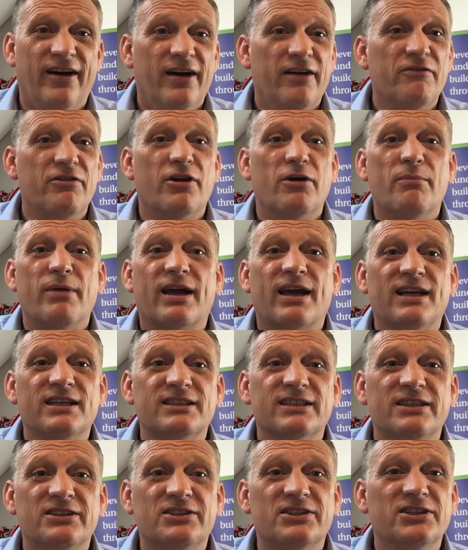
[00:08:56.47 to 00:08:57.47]
If they don't make any
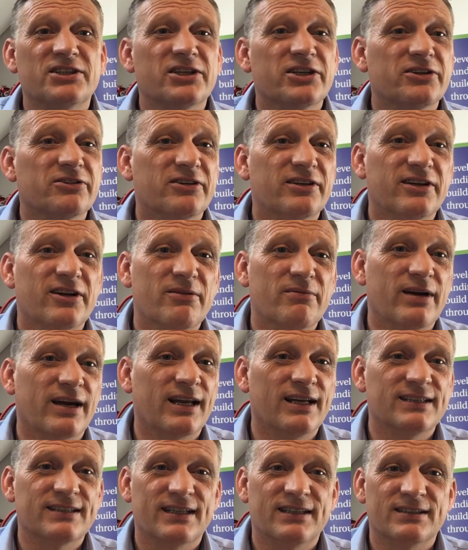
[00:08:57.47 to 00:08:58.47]
sense to you, they don't make
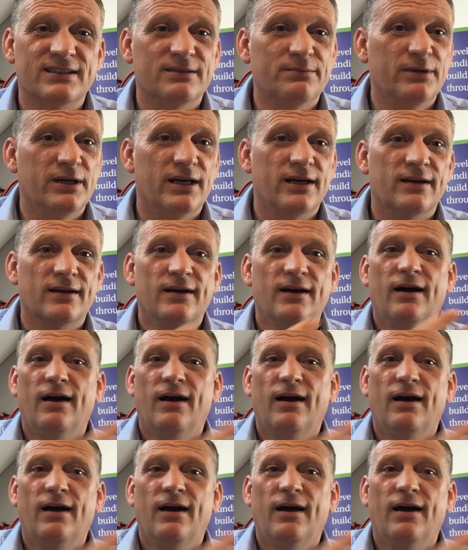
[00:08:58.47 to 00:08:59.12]
any sense to me,